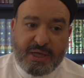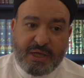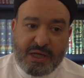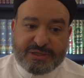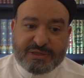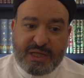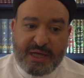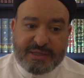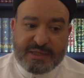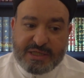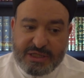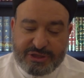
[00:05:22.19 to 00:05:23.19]
It's
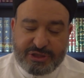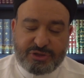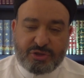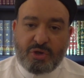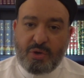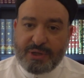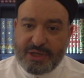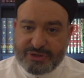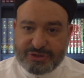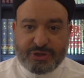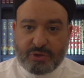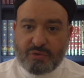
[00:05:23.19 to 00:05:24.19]
not easy to go
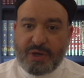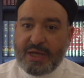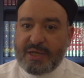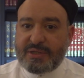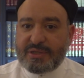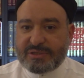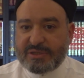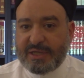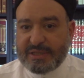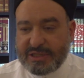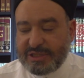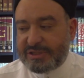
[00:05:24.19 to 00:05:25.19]
against the grain. It's
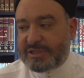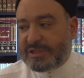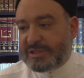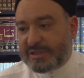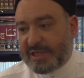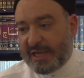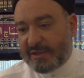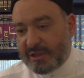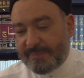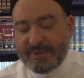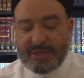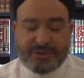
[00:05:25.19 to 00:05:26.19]
not easy to stand
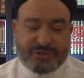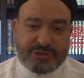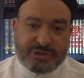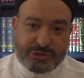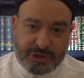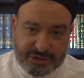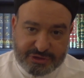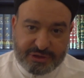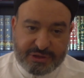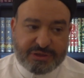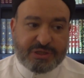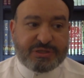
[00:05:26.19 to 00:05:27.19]
up against
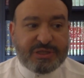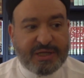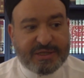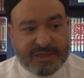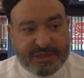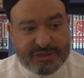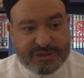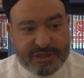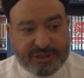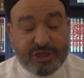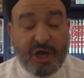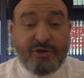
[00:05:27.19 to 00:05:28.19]
injustice. It's not easy.
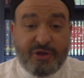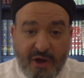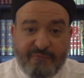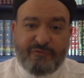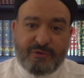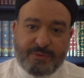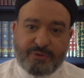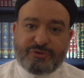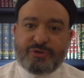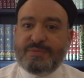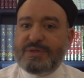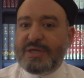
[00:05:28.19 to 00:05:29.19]
It's uncomfortable
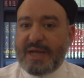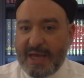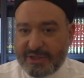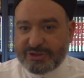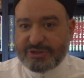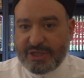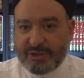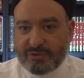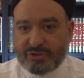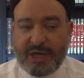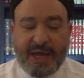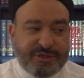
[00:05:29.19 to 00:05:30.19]
to be an agitator.
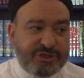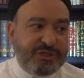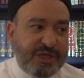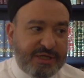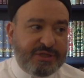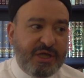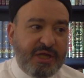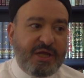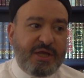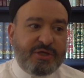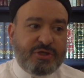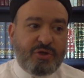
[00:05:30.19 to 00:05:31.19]
To agitate,
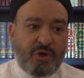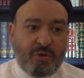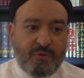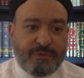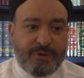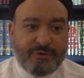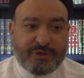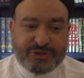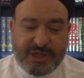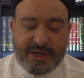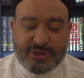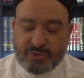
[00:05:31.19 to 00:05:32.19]
the
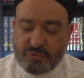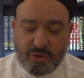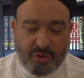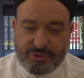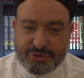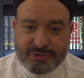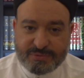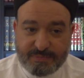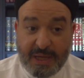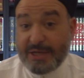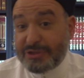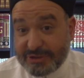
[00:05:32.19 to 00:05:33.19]
status quo is
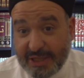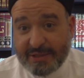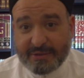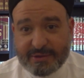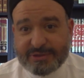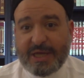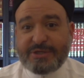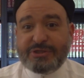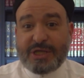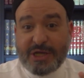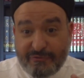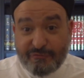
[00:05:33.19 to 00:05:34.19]
agitating. It's
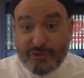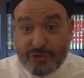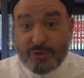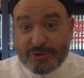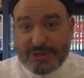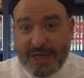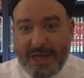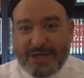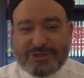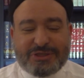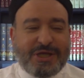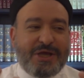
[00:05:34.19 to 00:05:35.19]
agitating for you as an
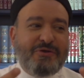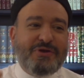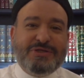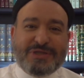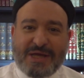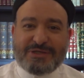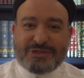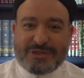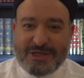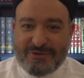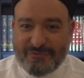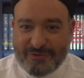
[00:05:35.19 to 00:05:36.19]
agitator, and it's
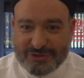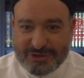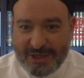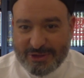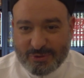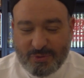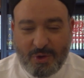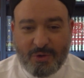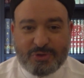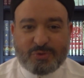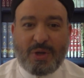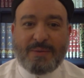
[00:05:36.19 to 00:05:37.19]
agitating for the status quo.
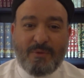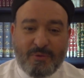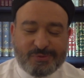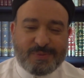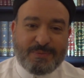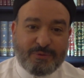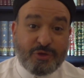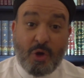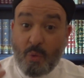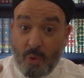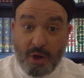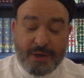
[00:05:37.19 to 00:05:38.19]
And it's why most people
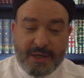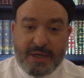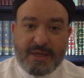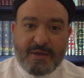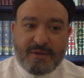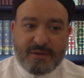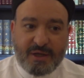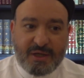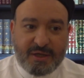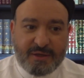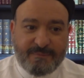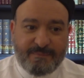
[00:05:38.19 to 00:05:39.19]
don't want
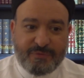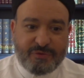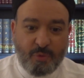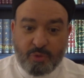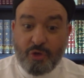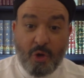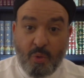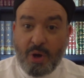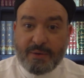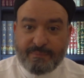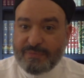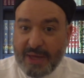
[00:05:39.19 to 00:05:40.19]

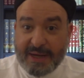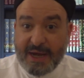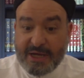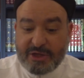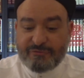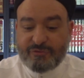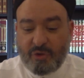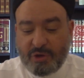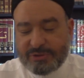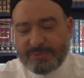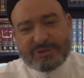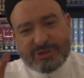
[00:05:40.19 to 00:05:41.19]
that kind of
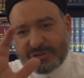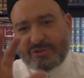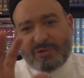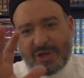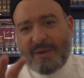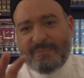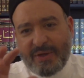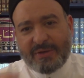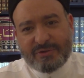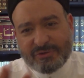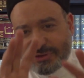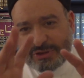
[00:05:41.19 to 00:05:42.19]
noise. It's just, calm
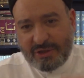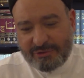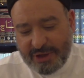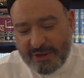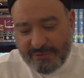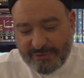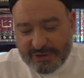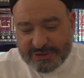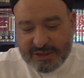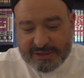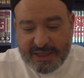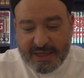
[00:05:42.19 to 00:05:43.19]
down, settle down and things
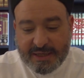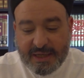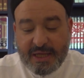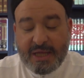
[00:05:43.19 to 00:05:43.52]
like that.